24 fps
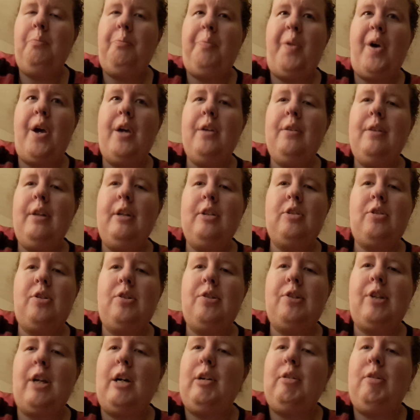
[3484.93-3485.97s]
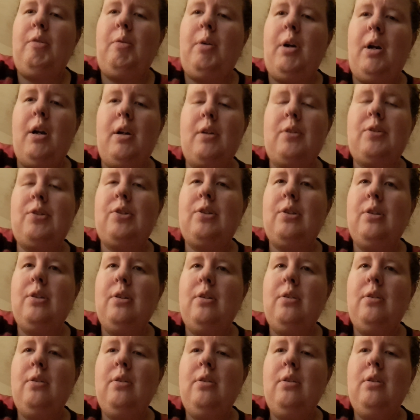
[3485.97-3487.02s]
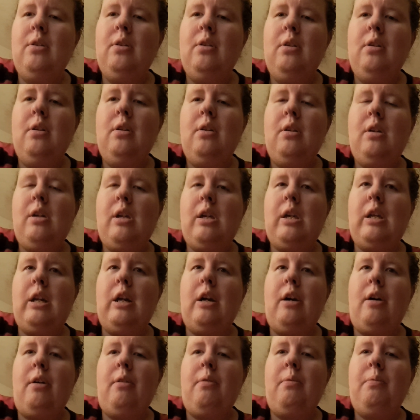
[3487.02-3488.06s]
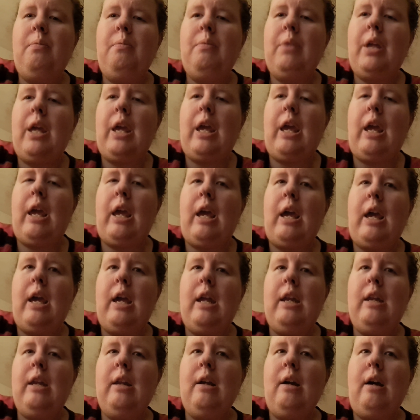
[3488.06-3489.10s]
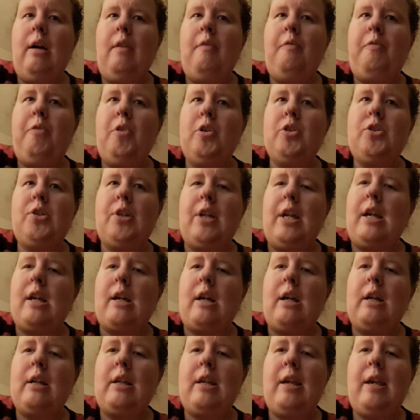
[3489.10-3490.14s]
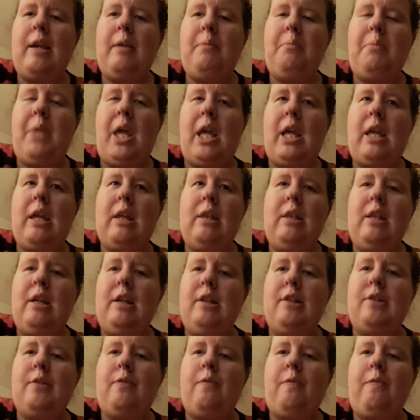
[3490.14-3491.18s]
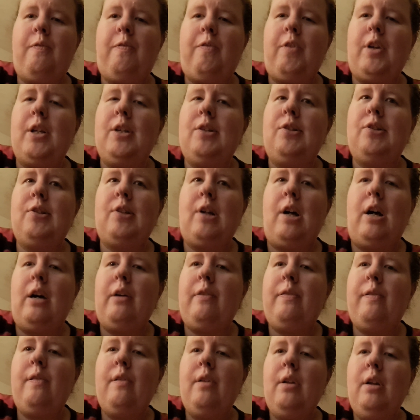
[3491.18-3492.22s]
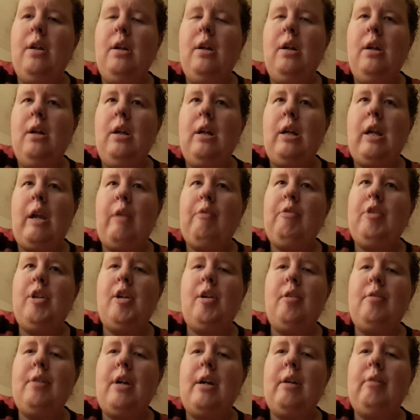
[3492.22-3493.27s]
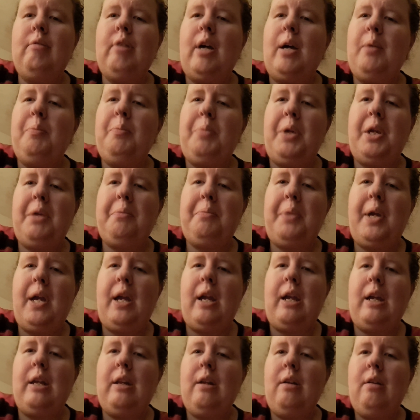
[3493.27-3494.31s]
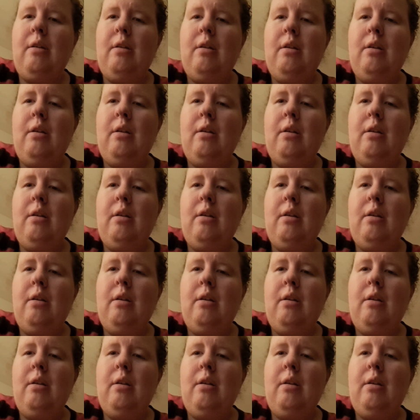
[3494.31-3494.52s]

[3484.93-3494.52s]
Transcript: But that's just how it works. You know? And unfortunately, I keep making these free stuff, even though that I'm not being paid.